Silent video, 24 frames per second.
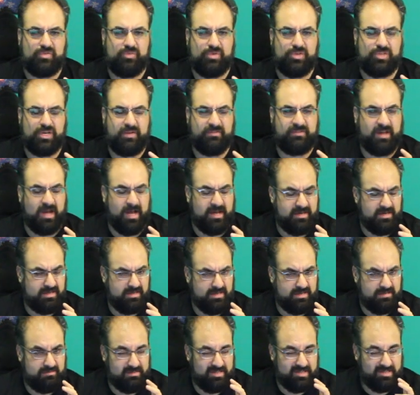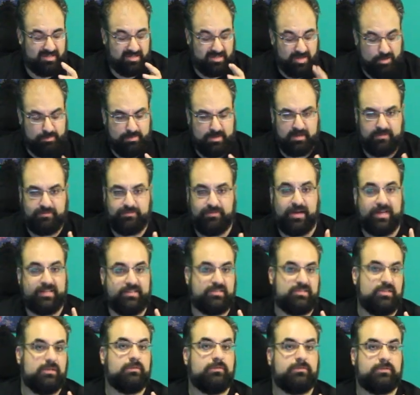which I've gotten into so many fights
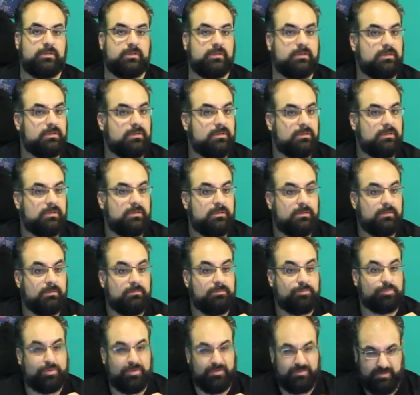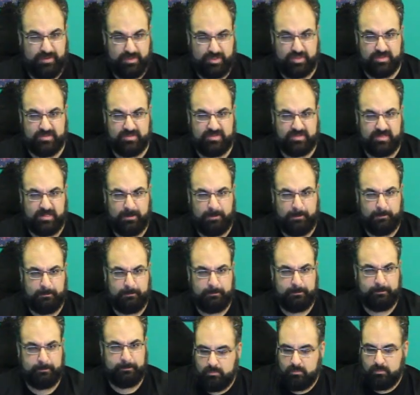over: proficiency.
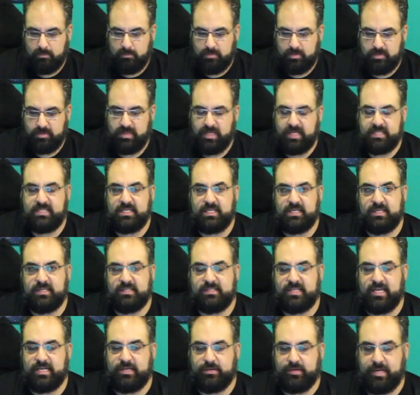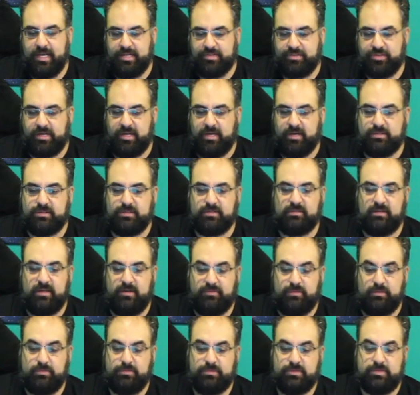The idea is that as your character
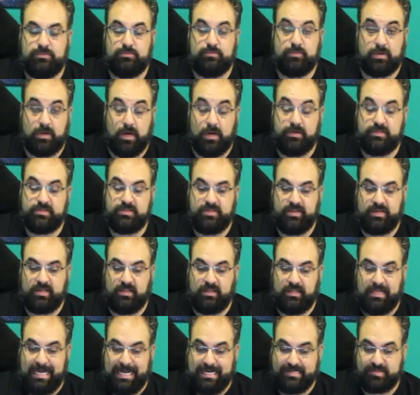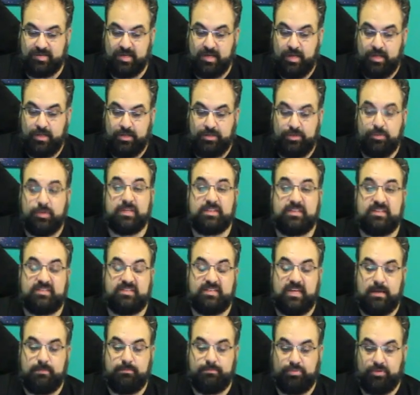levels, regardless of the class, you get the
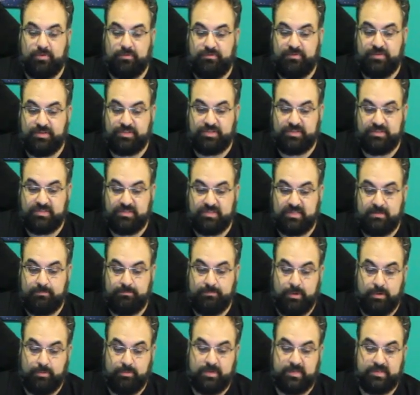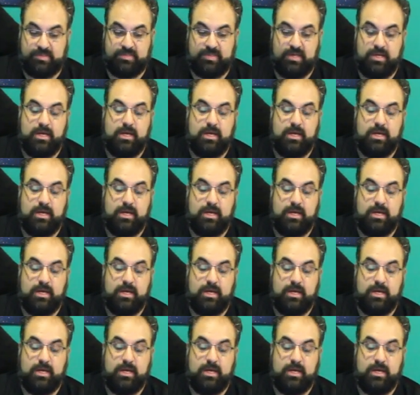same proficiency bonus.